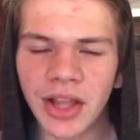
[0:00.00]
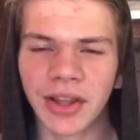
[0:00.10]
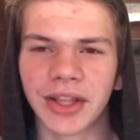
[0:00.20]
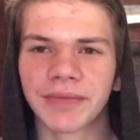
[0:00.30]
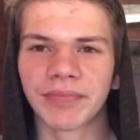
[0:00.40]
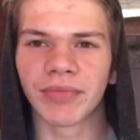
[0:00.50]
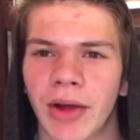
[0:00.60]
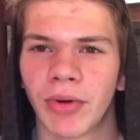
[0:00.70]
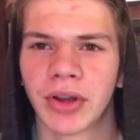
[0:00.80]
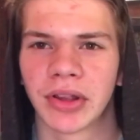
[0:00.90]
Like, I
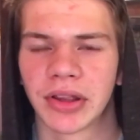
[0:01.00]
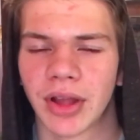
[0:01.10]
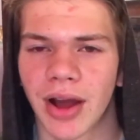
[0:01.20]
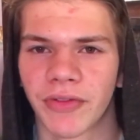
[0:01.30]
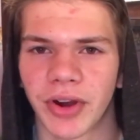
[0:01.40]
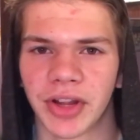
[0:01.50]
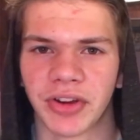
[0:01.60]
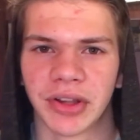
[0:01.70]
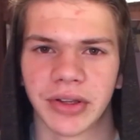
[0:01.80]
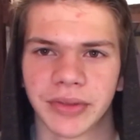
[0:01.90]
won't just stop for any
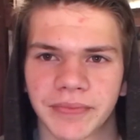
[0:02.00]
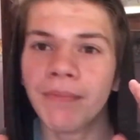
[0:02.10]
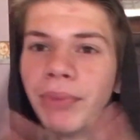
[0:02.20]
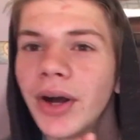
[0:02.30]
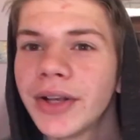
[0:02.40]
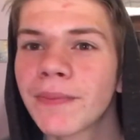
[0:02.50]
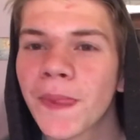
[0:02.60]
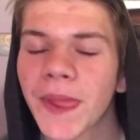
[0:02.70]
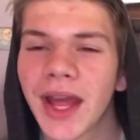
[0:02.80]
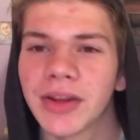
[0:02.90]
reason. But
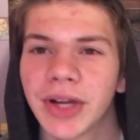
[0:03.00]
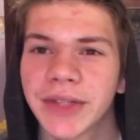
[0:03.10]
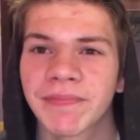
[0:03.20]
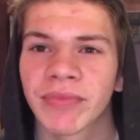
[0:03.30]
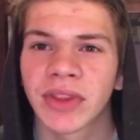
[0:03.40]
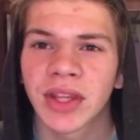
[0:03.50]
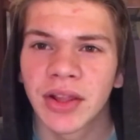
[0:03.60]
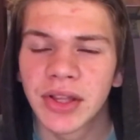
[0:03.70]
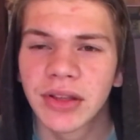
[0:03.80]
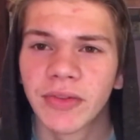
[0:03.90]
anyway,
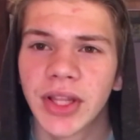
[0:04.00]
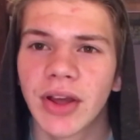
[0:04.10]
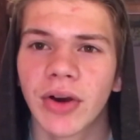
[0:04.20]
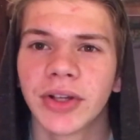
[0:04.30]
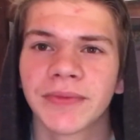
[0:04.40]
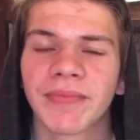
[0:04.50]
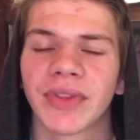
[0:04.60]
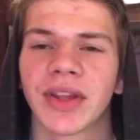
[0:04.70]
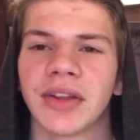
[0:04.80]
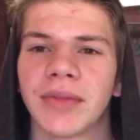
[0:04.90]
this video
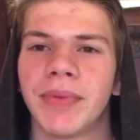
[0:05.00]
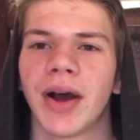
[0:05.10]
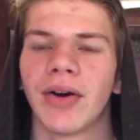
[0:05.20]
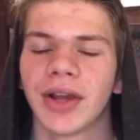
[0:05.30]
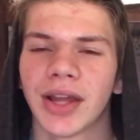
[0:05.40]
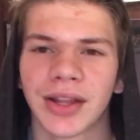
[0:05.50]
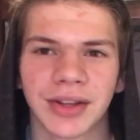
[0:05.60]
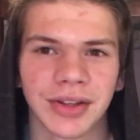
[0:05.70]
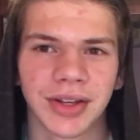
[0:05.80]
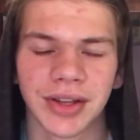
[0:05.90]
is about,
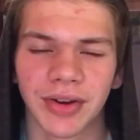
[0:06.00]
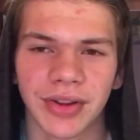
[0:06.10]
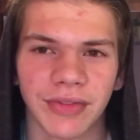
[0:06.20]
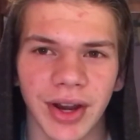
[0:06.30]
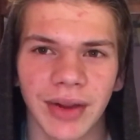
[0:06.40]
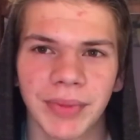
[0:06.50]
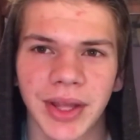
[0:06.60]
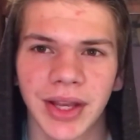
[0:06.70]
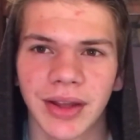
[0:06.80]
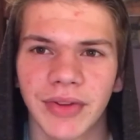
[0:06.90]
as you can tell in the very
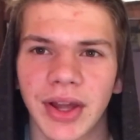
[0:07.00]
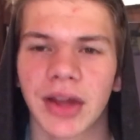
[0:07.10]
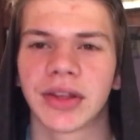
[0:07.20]
beginning of it, I